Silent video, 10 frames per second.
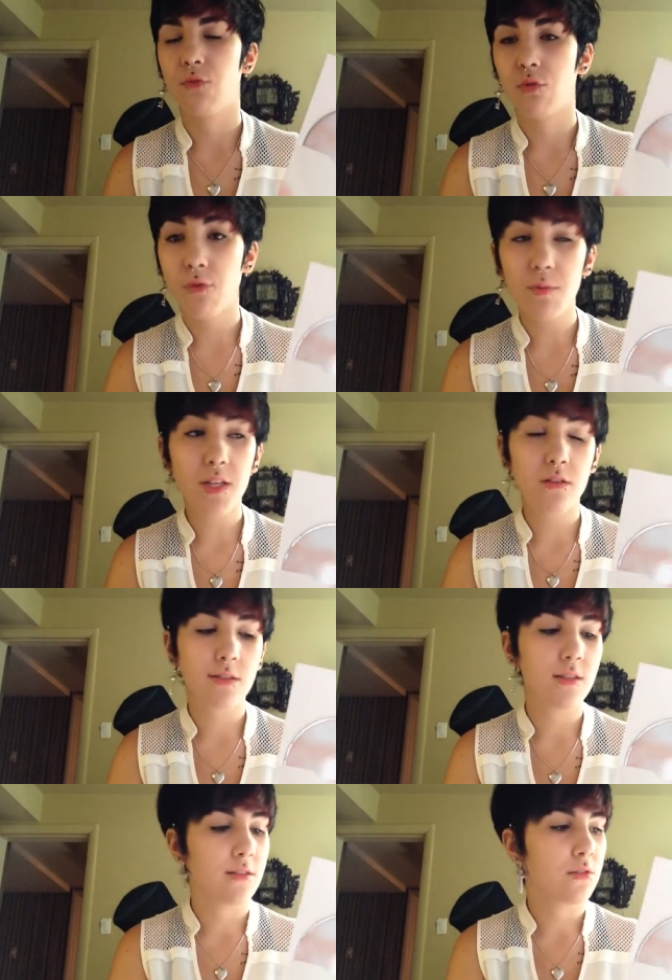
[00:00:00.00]
For me, the
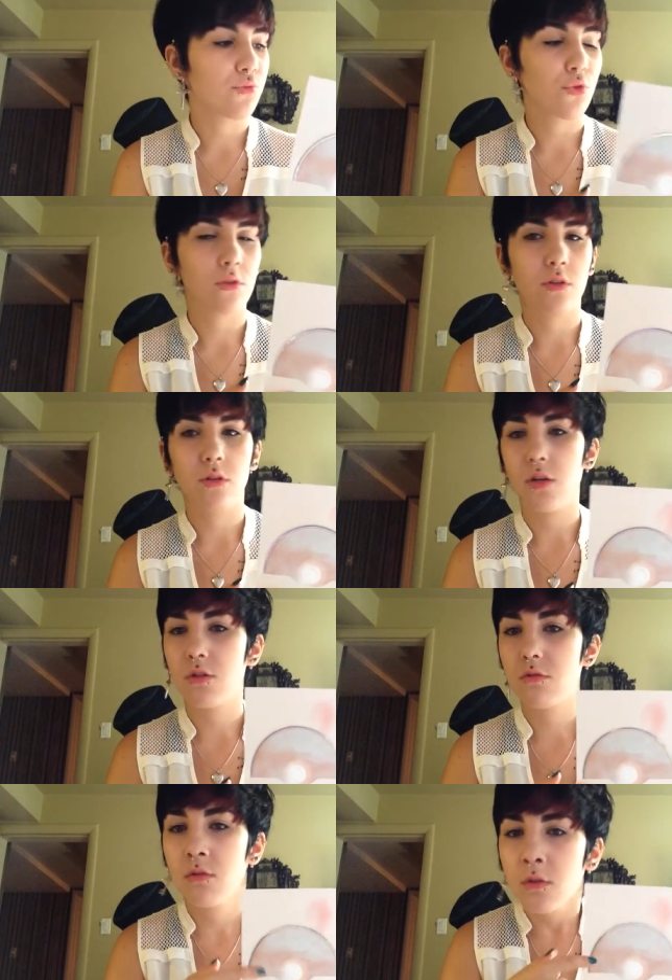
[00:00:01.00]
CDs in the front,
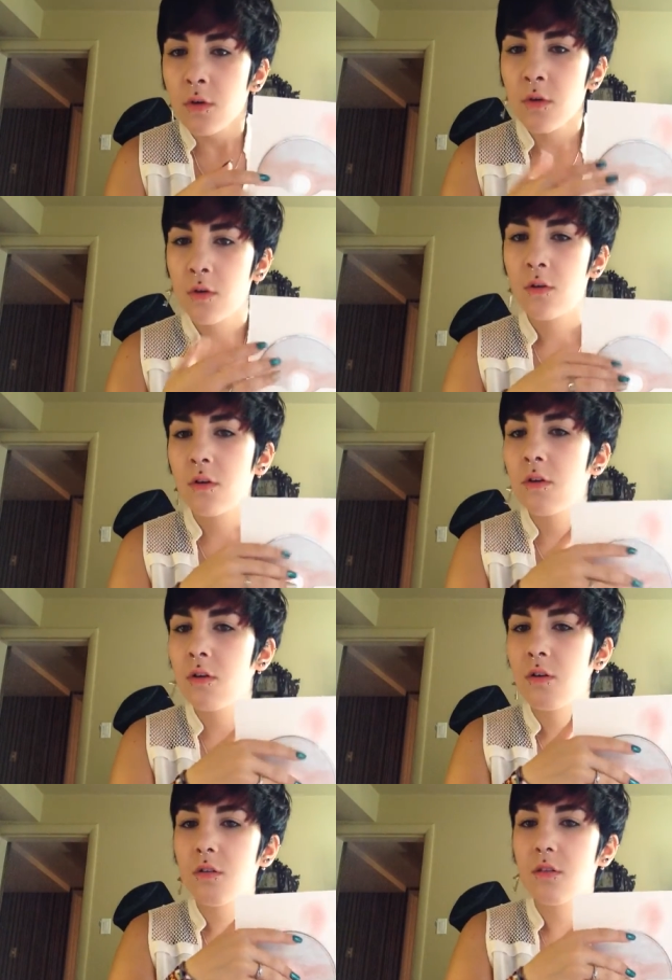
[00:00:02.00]
like
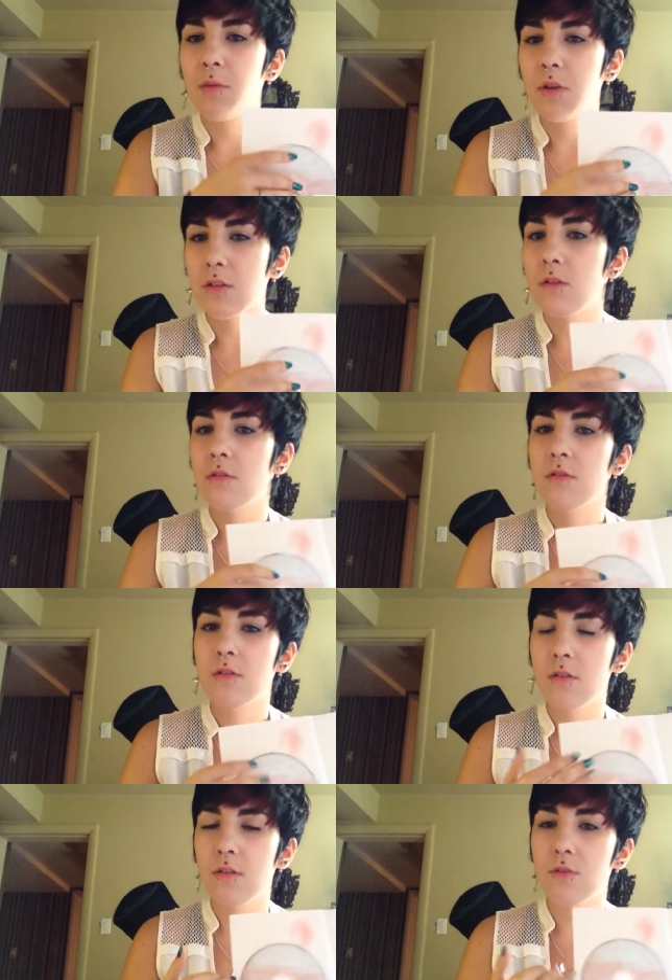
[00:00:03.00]
came like this.
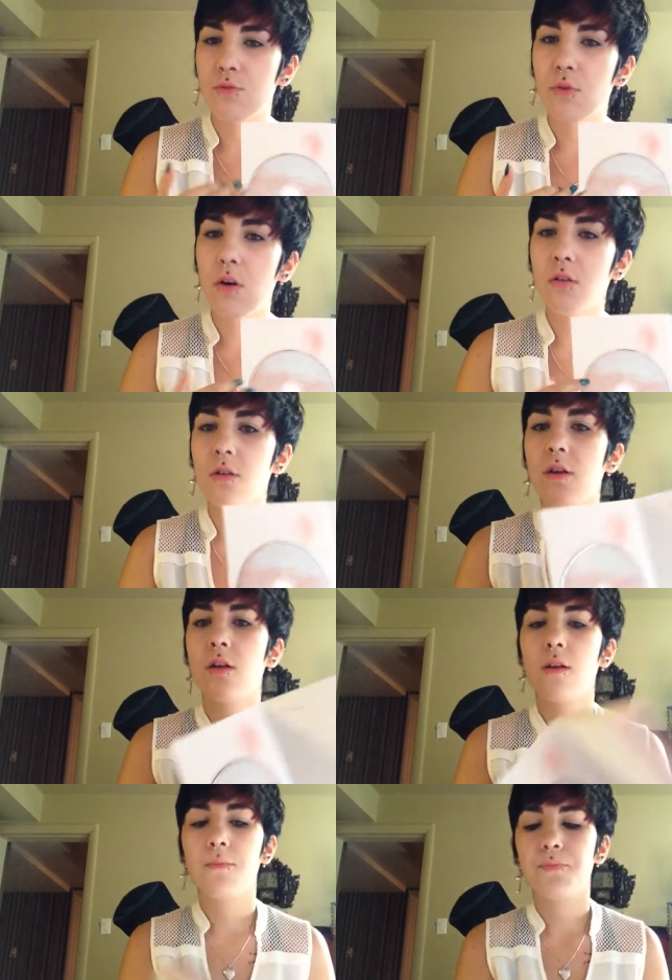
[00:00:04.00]
CDs in front.
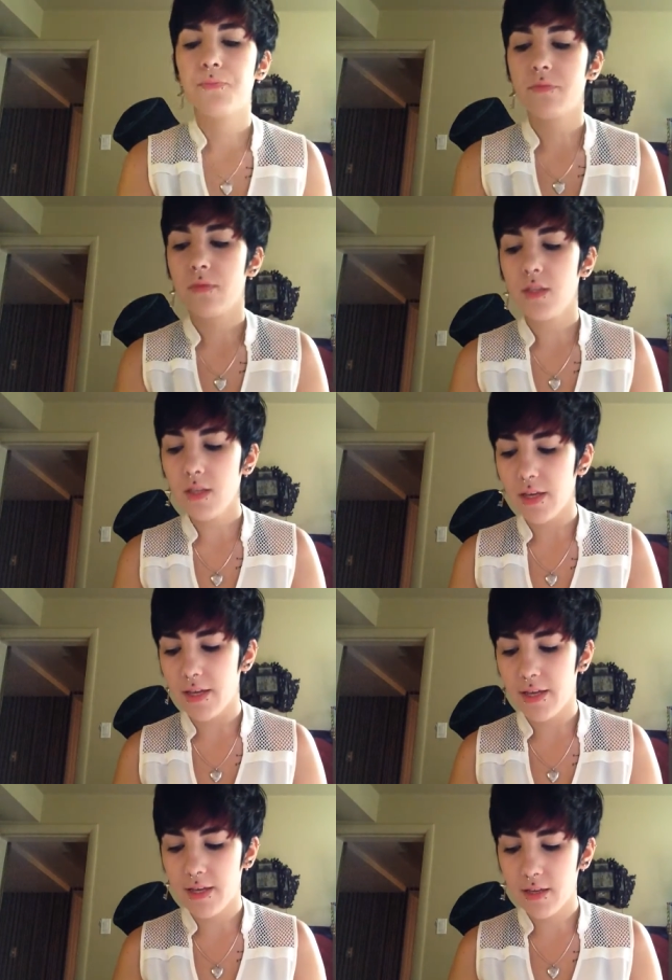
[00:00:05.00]

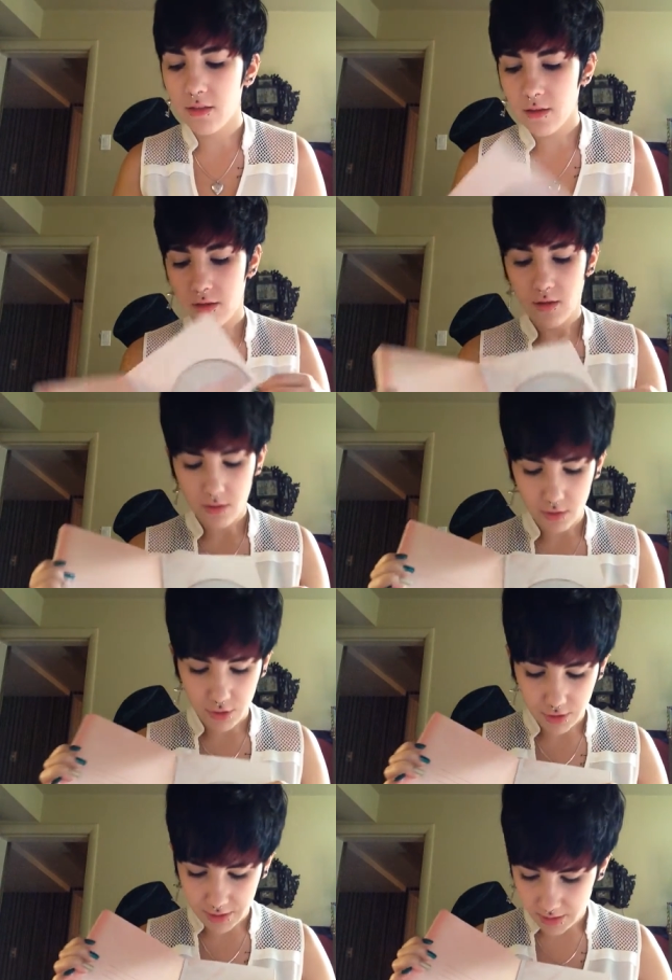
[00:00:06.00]
And
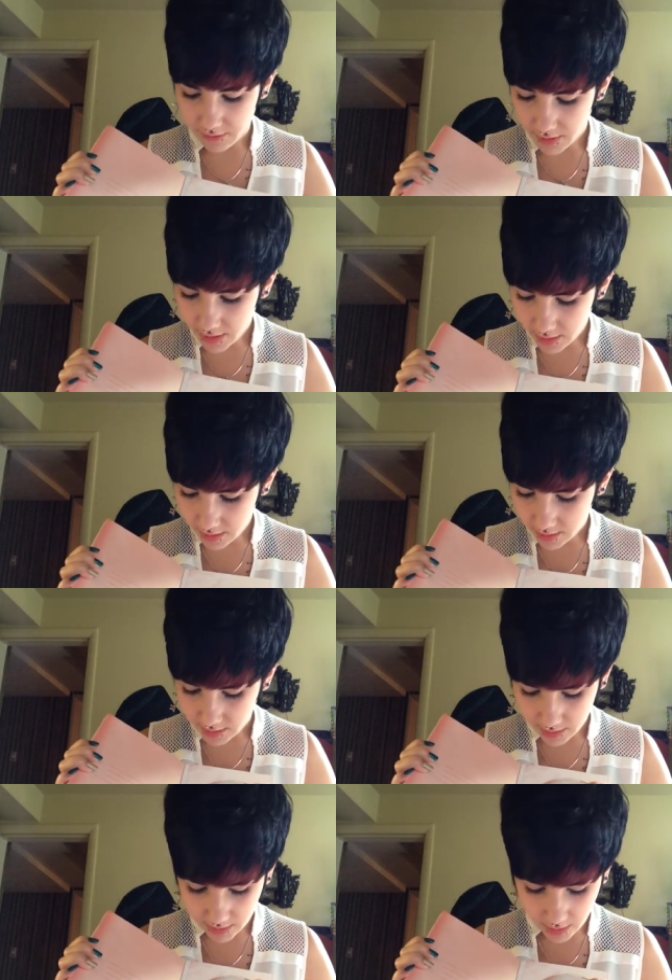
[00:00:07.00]
the
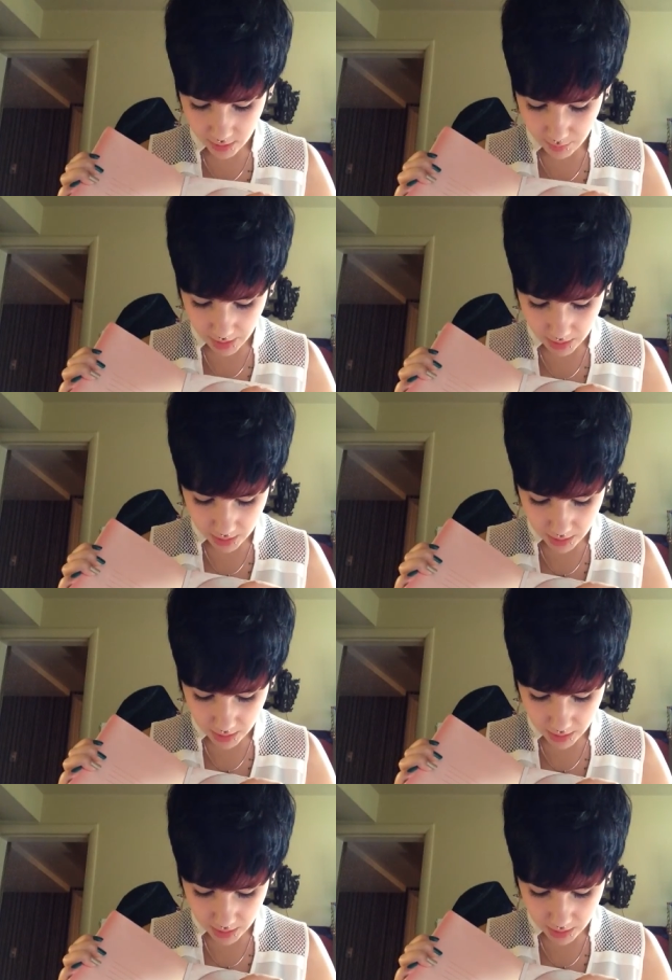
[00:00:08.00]
DVDs in the back.